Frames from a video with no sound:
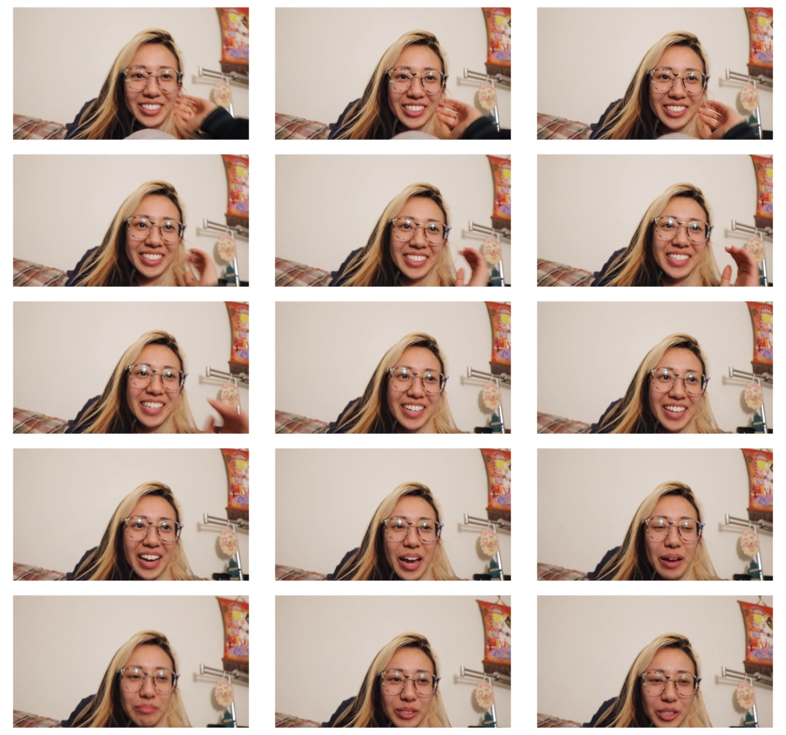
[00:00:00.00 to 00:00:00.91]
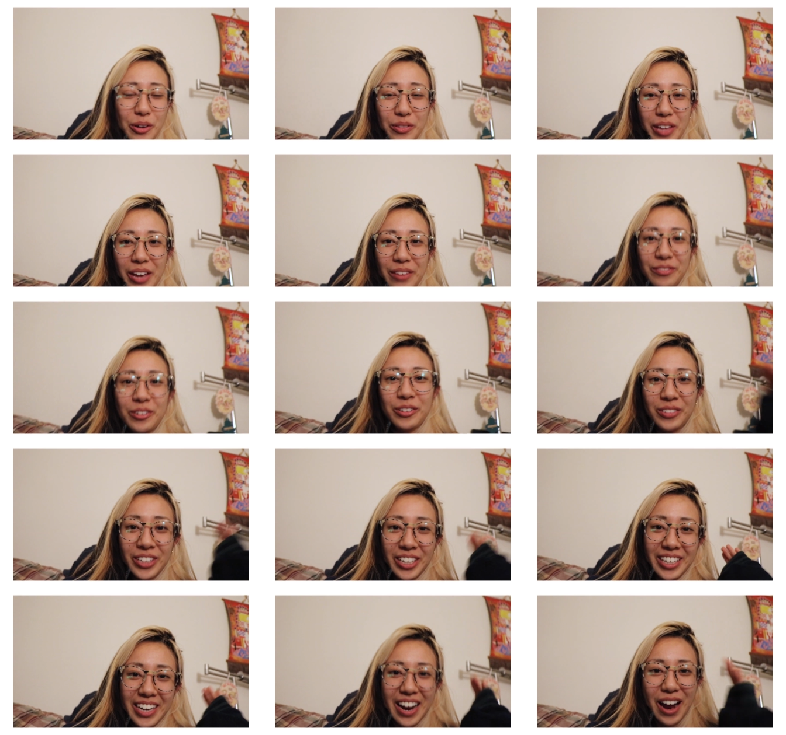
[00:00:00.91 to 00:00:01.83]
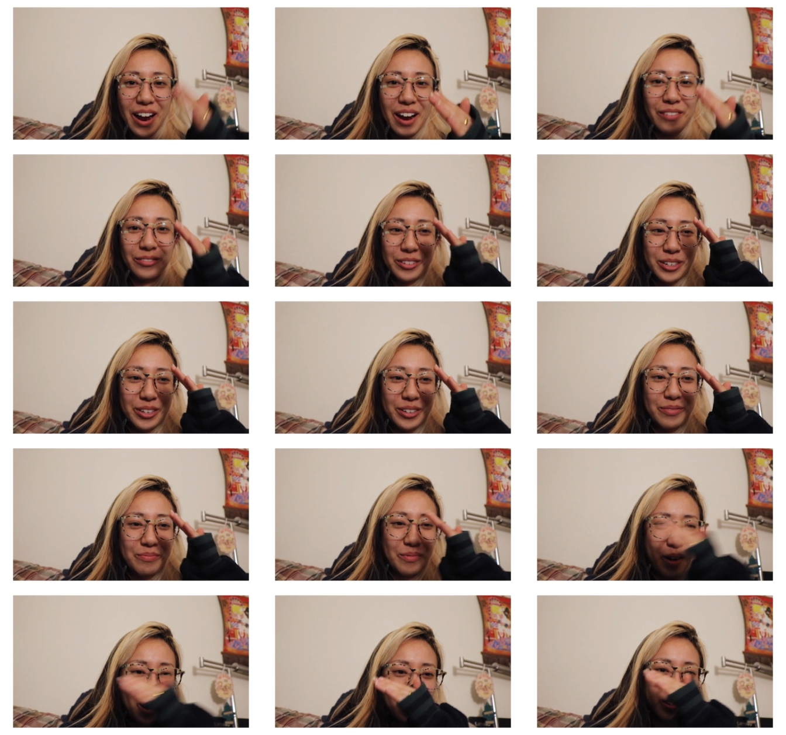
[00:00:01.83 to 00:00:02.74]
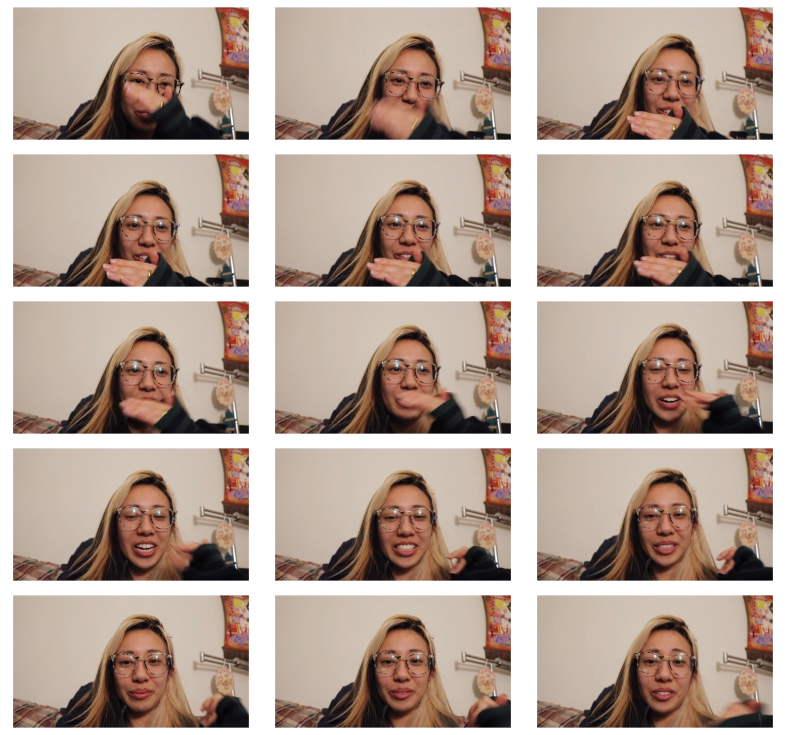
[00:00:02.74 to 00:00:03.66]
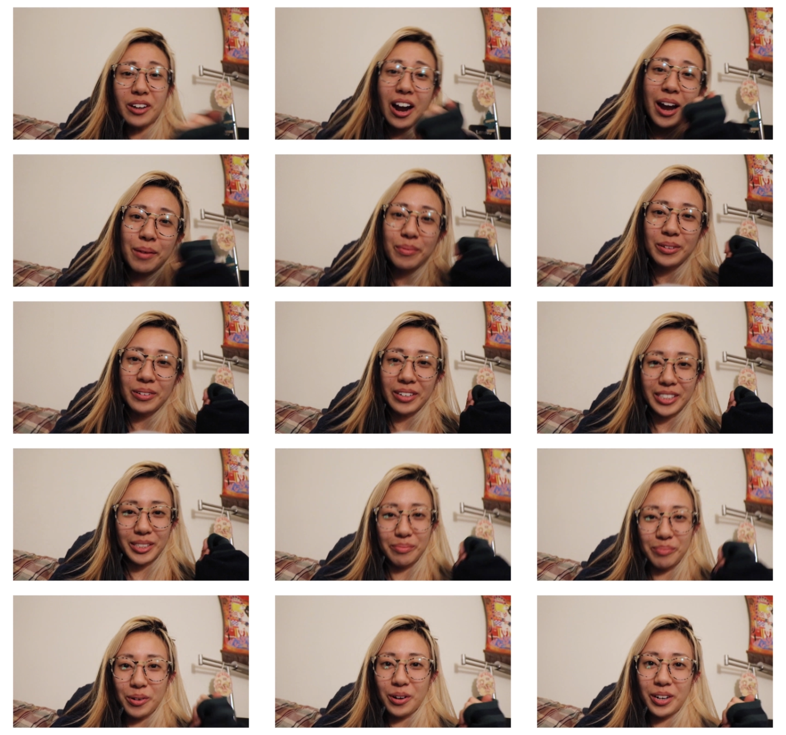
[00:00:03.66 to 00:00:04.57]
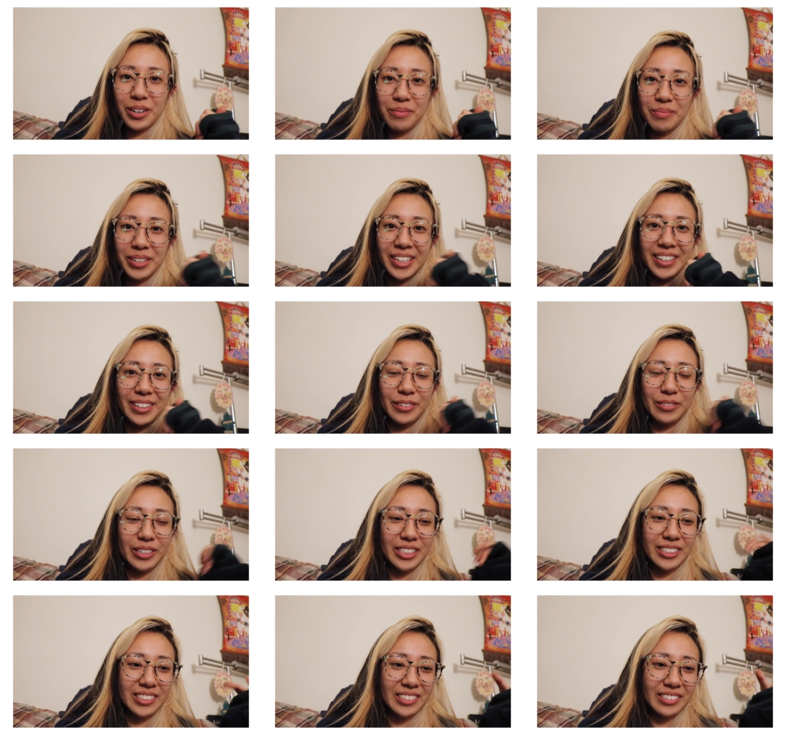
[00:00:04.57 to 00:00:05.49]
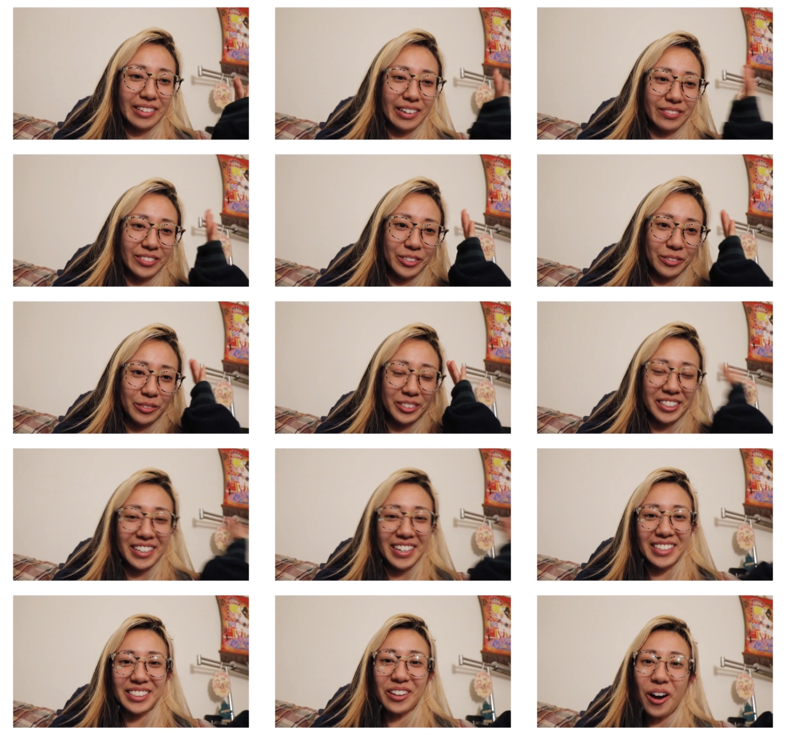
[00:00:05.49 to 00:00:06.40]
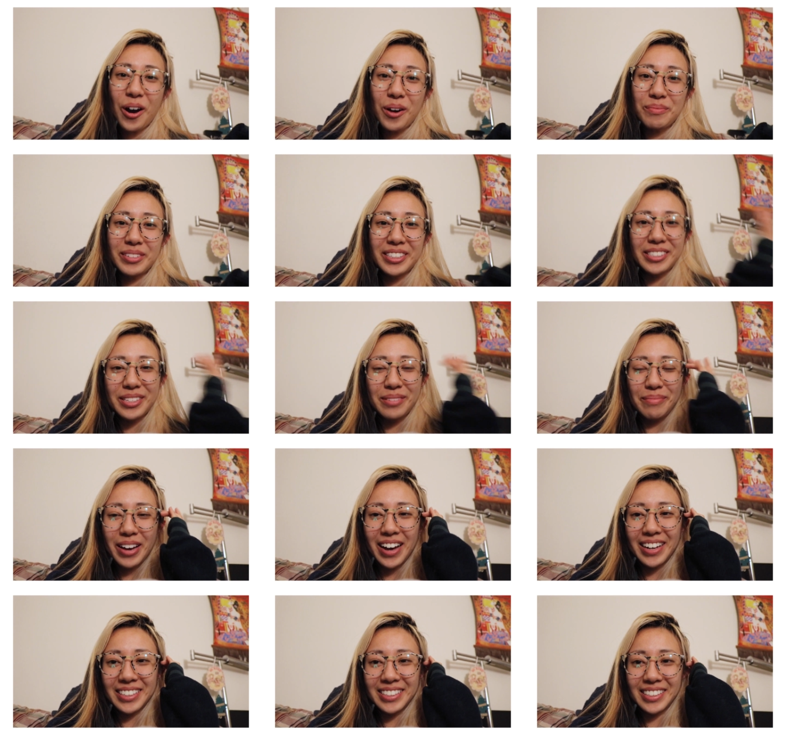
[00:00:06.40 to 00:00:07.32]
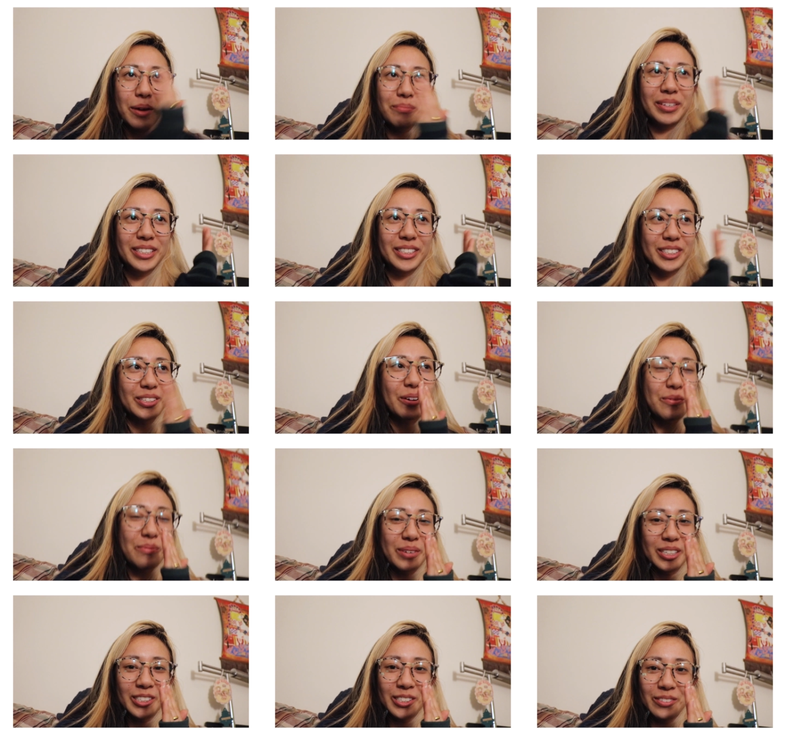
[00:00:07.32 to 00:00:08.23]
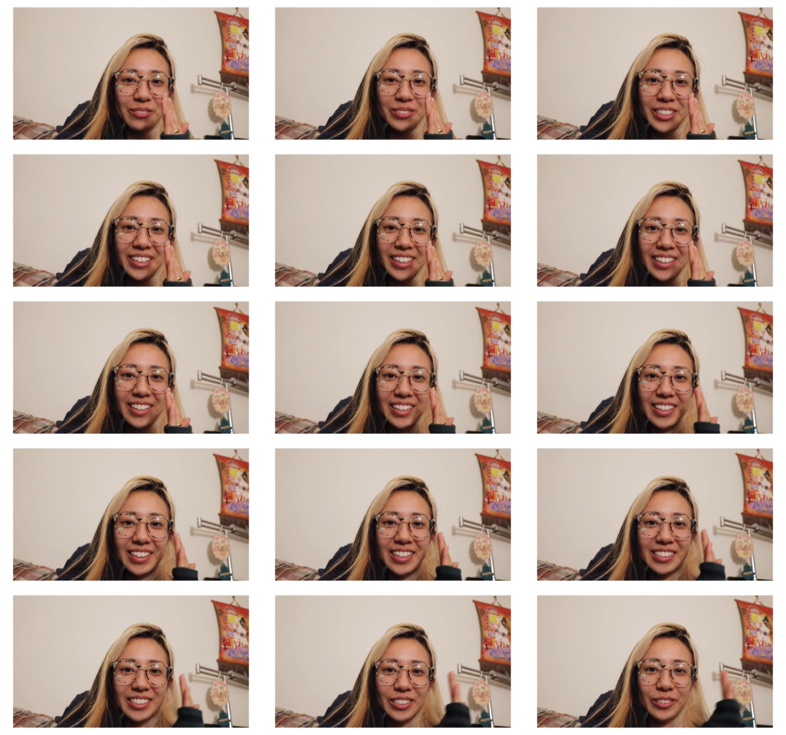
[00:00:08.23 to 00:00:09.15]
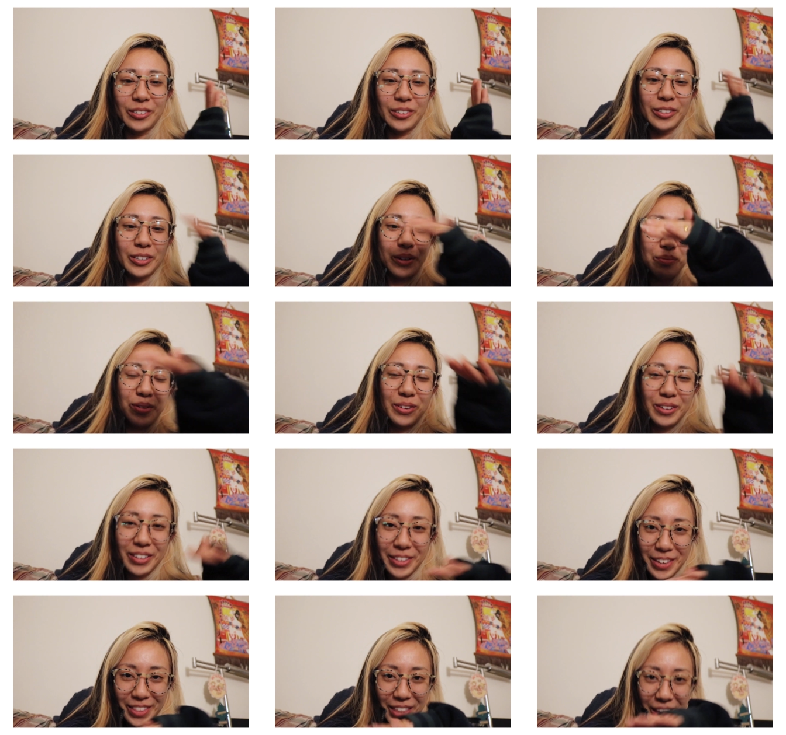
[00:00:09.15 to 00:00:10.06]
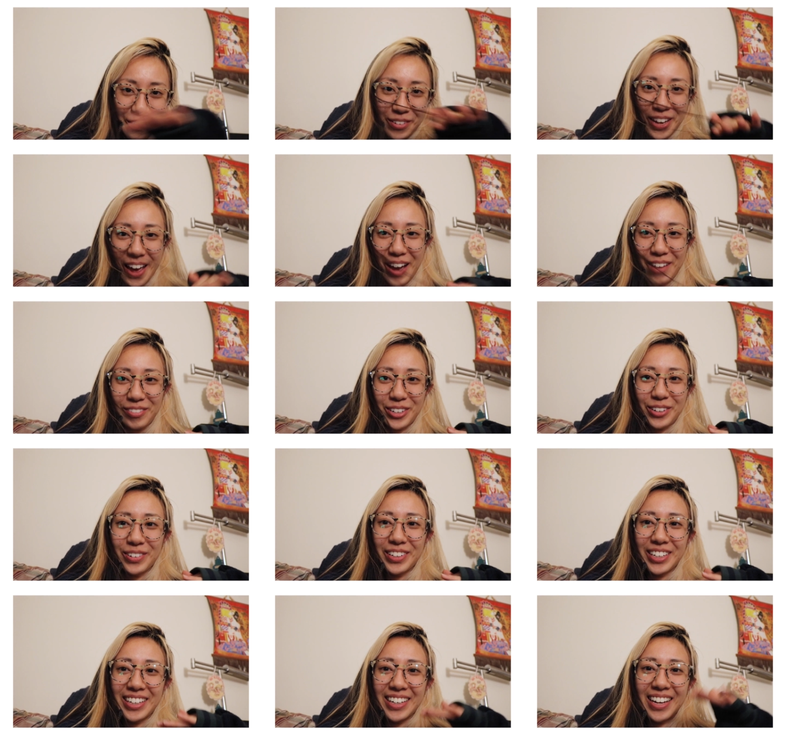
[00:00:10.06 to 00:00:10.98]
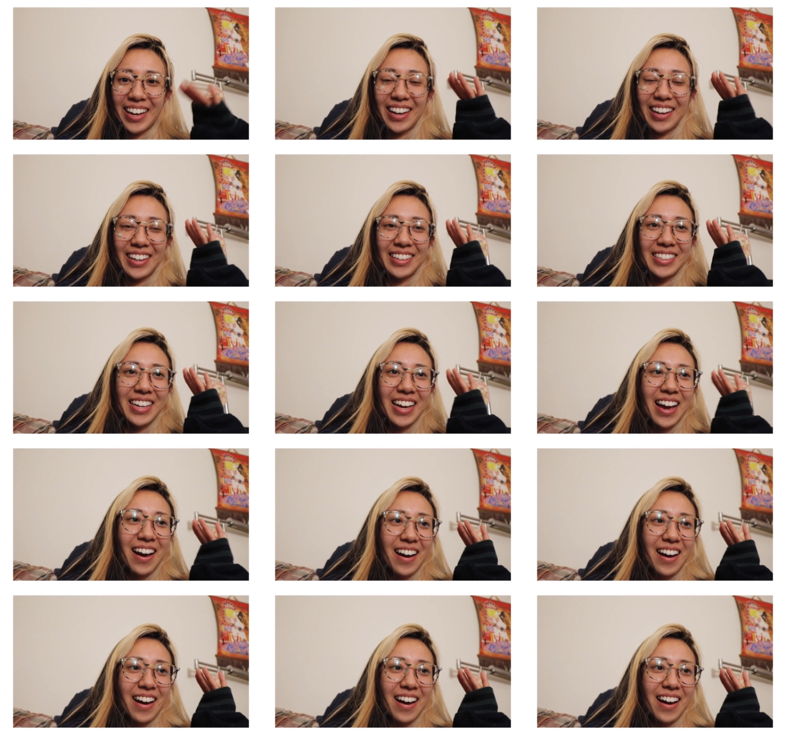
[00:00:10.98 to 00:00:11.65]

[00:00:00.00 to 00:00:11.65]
I just am so thankful for every one of you who has subscribed, who has supported me, who has left a really nice comment in the past. It means so much to me, this little community that we have going, and